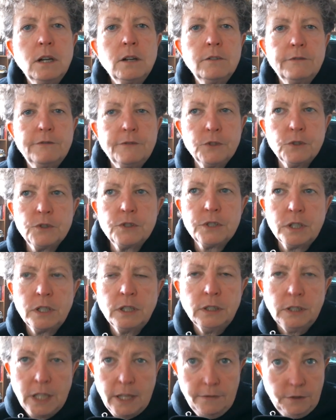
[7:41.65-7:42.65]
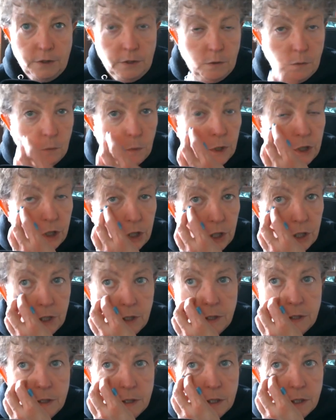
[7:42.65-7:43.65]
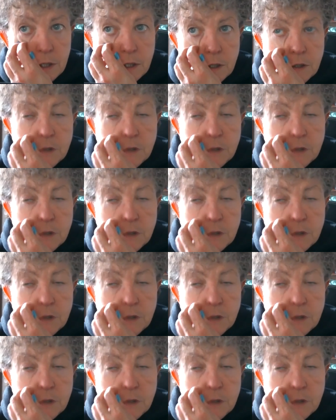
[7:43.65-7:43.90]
of verse 11, which is,